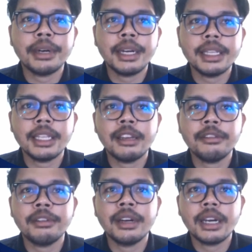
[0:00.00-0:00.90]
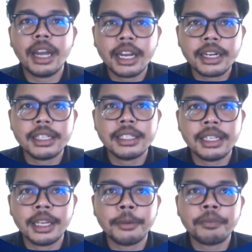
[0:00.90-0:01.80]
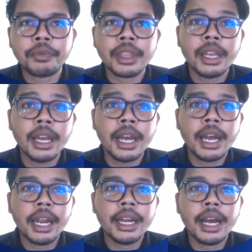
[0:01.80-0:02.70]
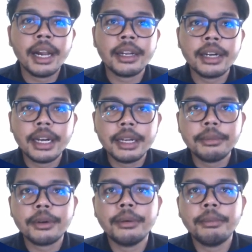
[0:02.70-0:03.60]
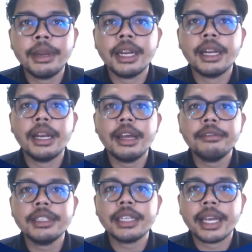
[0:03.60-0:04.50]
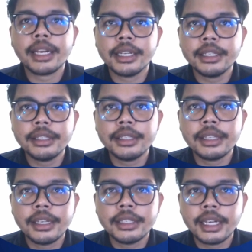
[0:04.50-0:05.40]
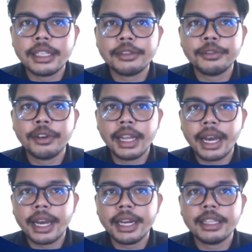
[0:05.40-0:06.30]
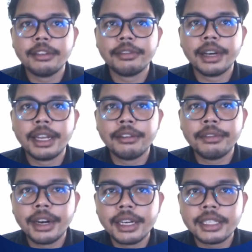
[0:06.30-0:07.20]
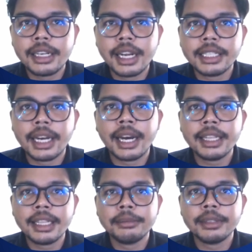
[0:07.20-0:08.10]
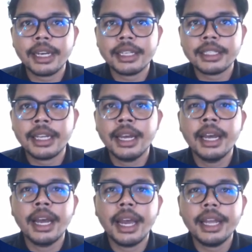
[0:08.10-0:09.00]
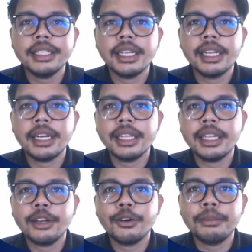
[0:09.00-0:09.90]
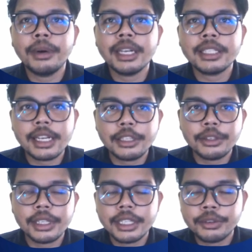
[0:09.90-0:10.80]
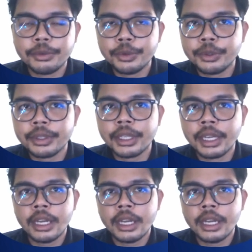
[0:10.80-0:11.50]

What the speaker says: predictive accuracy. The algorithm completes 11 cycles, successfully identifying various large item sets and generating robust association rules.